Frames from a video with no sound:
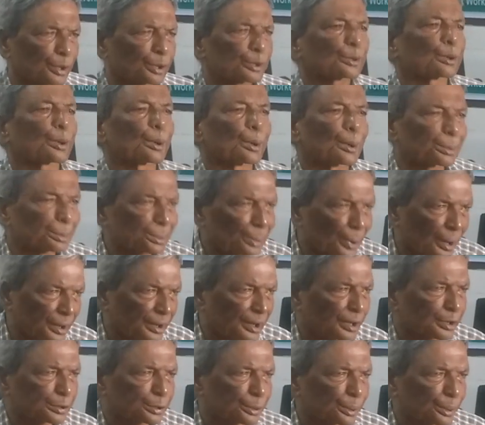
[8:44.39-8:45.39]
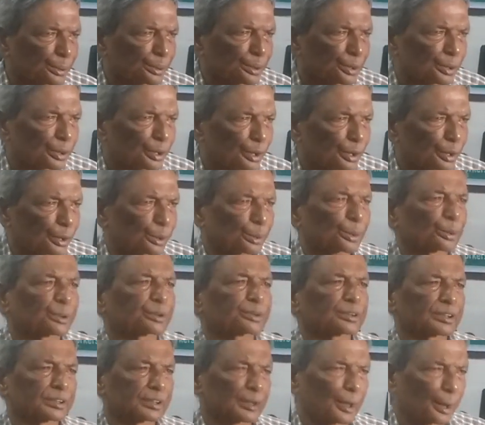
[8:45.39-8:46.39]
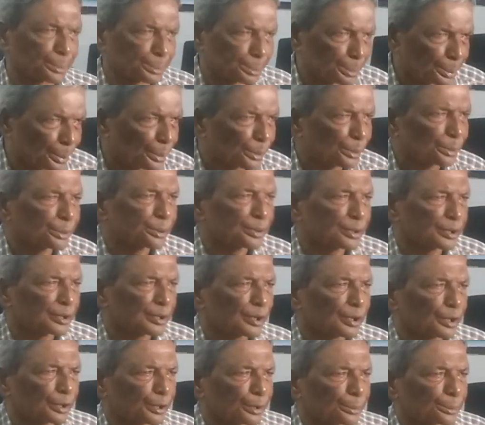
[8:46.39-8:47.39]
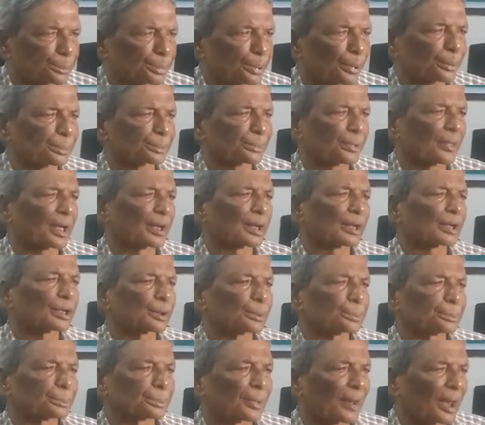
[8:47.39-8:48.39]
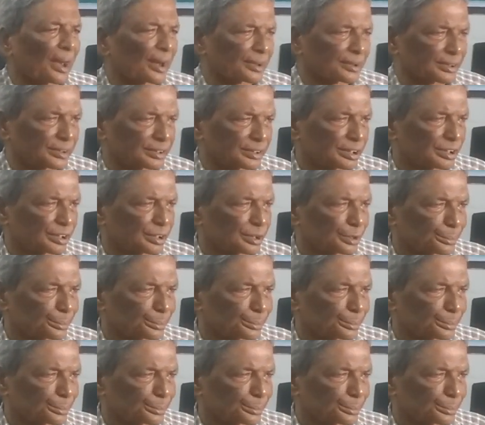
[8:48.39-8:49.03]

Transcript: cooperation or support from the brands.